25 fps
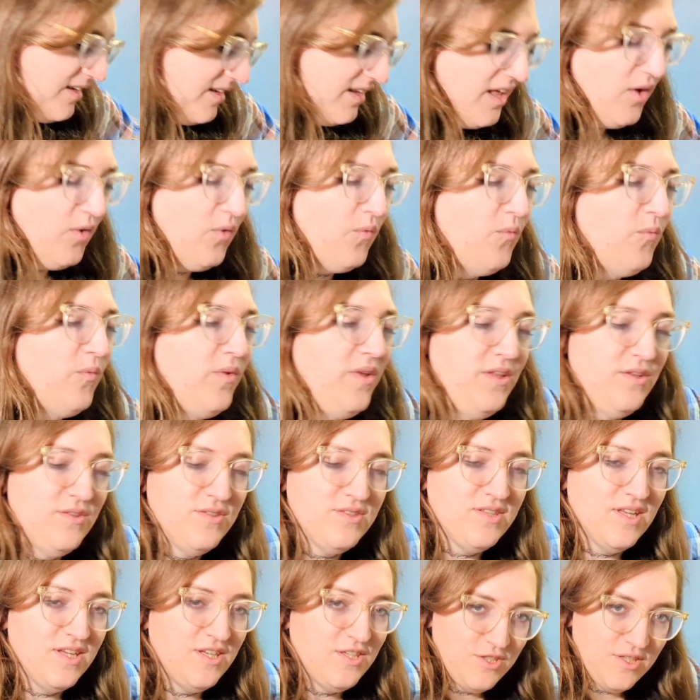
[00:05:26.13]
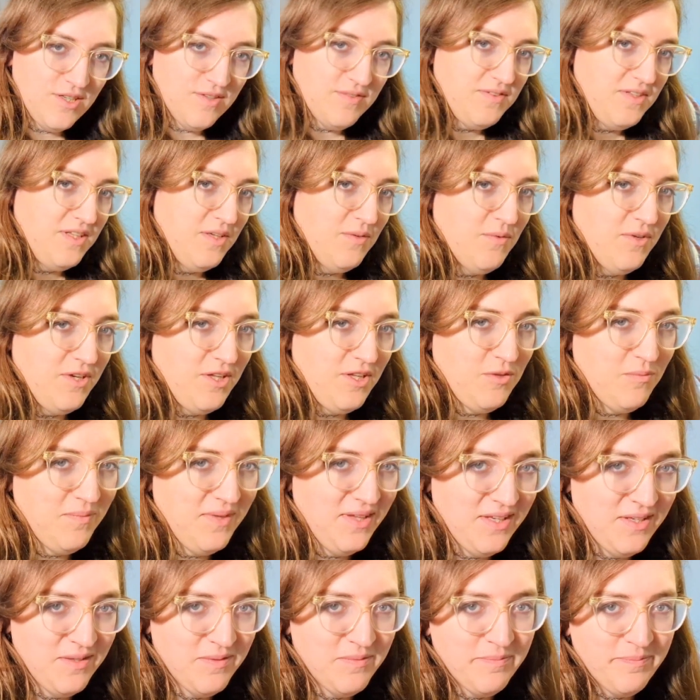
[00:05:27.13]
Now, when you say shifty, what do you
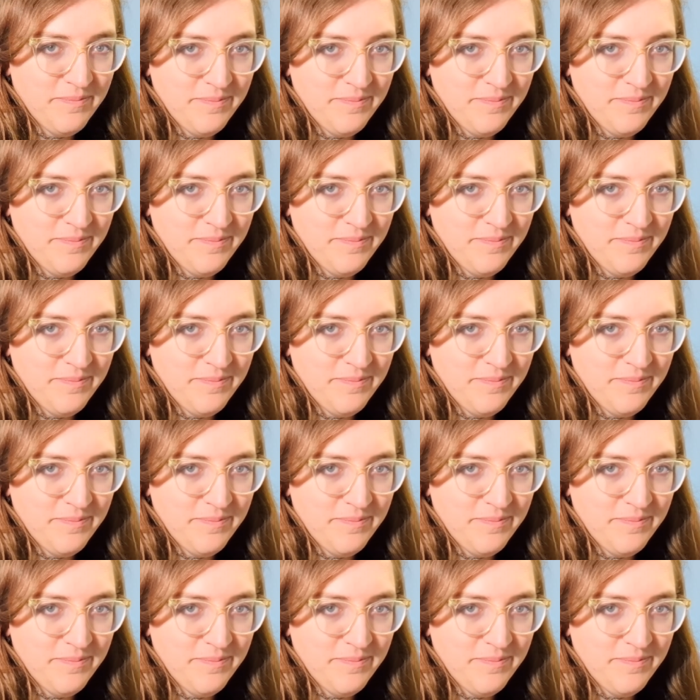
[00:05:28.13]
mean?